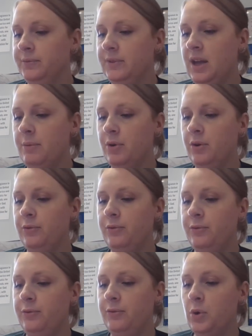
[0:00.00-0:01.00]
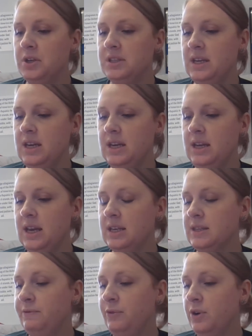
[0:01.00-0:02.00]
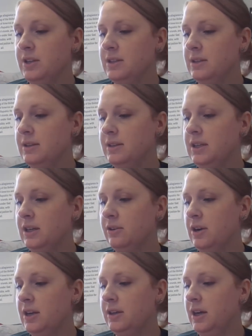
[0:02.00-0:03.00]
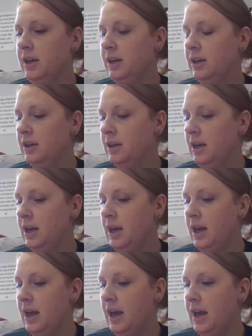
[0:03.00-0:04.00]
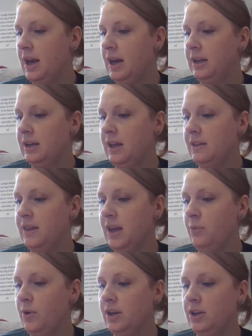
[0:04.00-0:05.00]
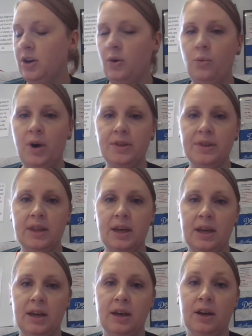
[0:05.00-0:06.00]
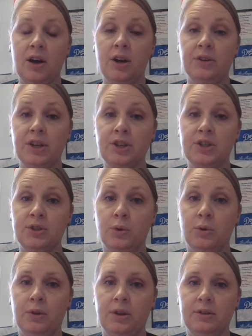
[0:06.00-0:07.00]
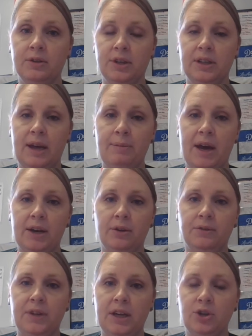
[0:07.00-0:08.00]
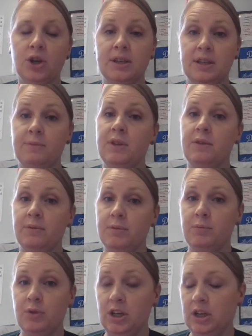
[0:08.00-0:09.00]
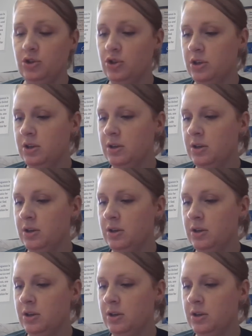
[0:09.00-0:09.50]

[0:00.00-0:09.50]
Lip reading: Number 14 is Fort Ticonderoga, and they want to know what the colonists stole during that battle. They took something from the British.